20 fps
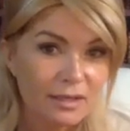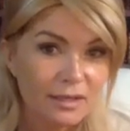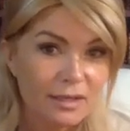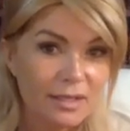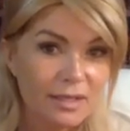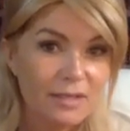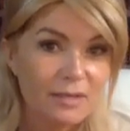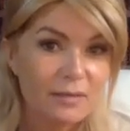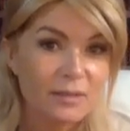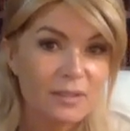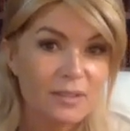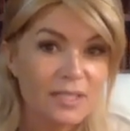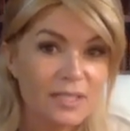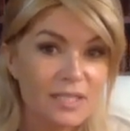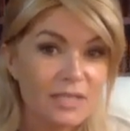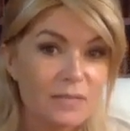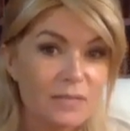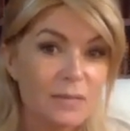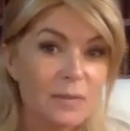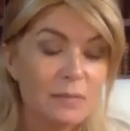And you could
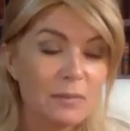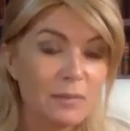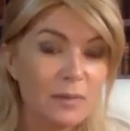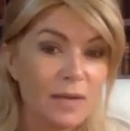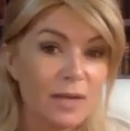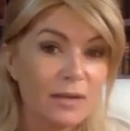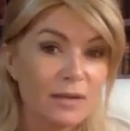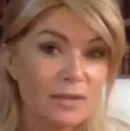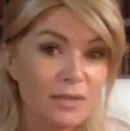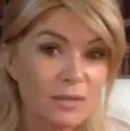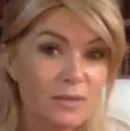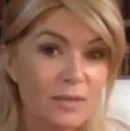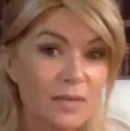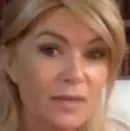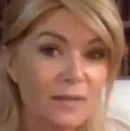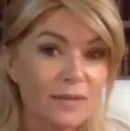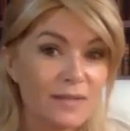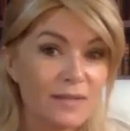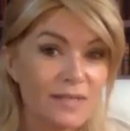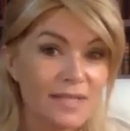teach people how to do
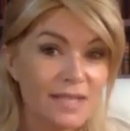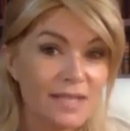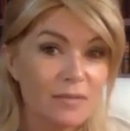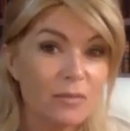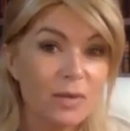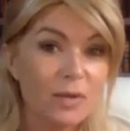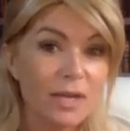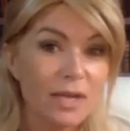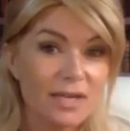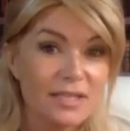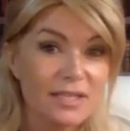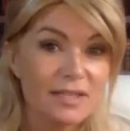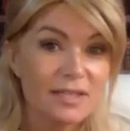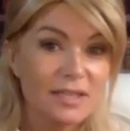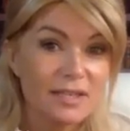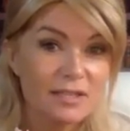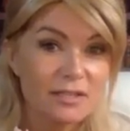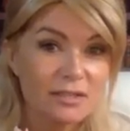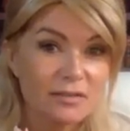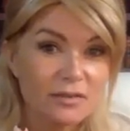that the same way I did
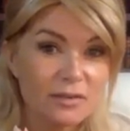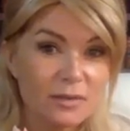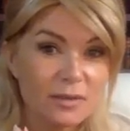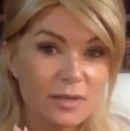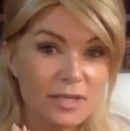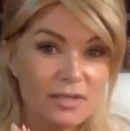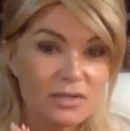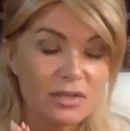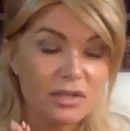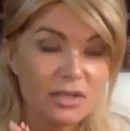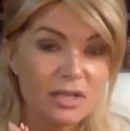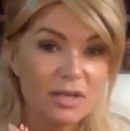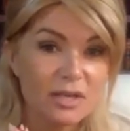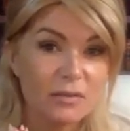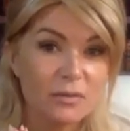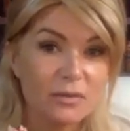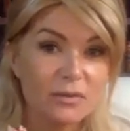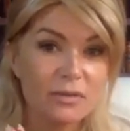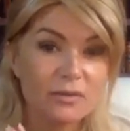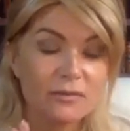the interview yesterday
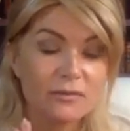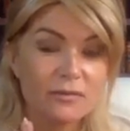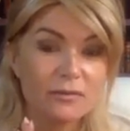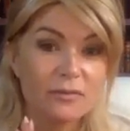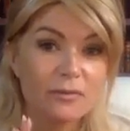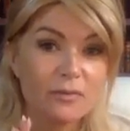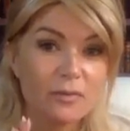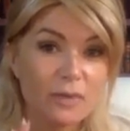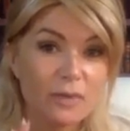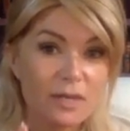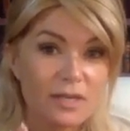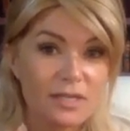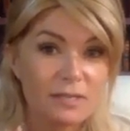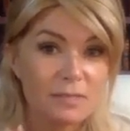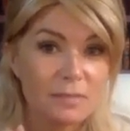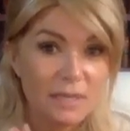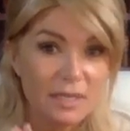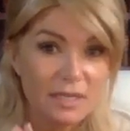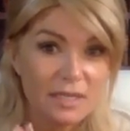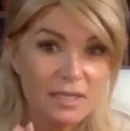with the Food Forest
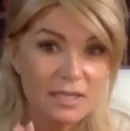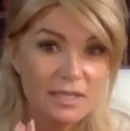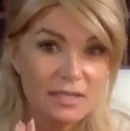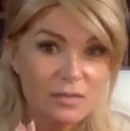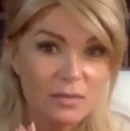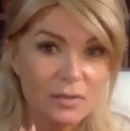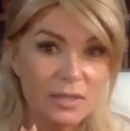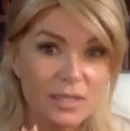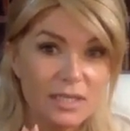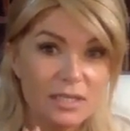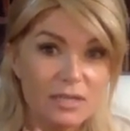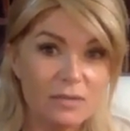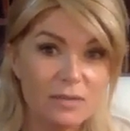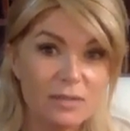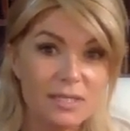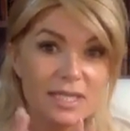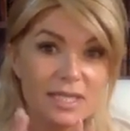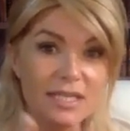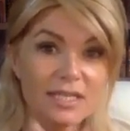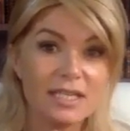Abundance. What they do
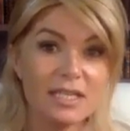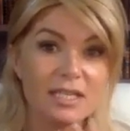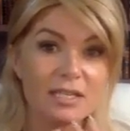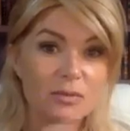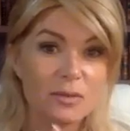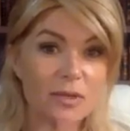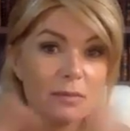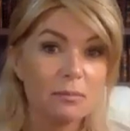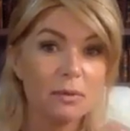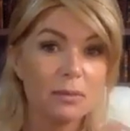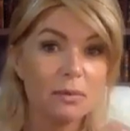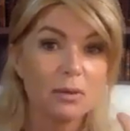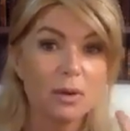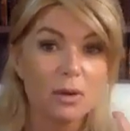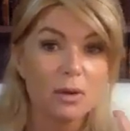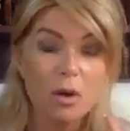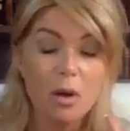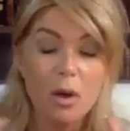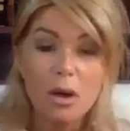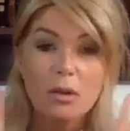is they teach people
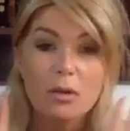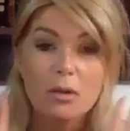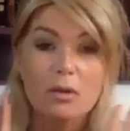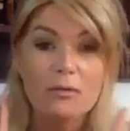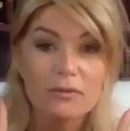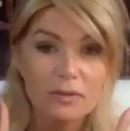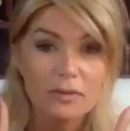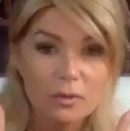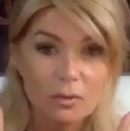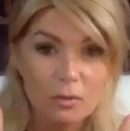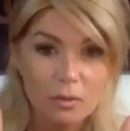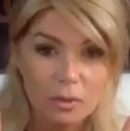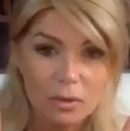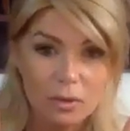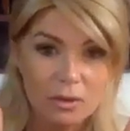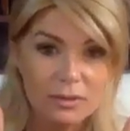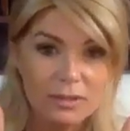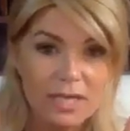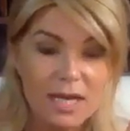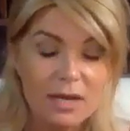all over the
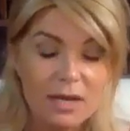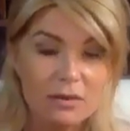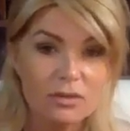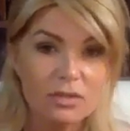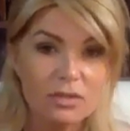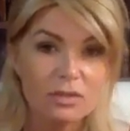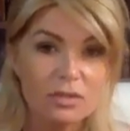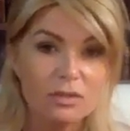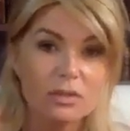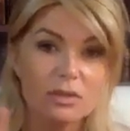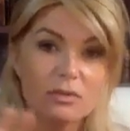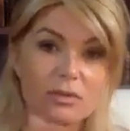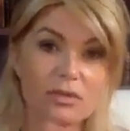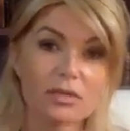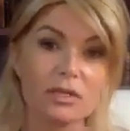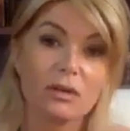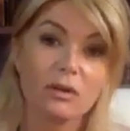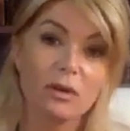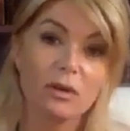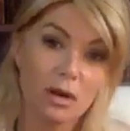world how to use
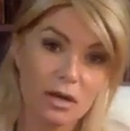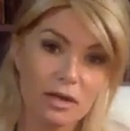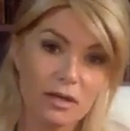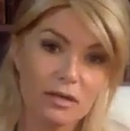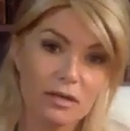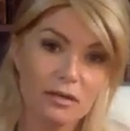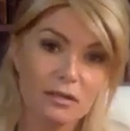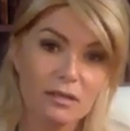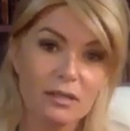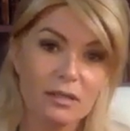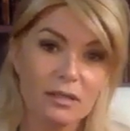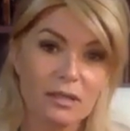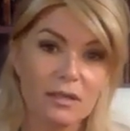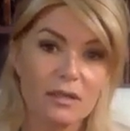their garden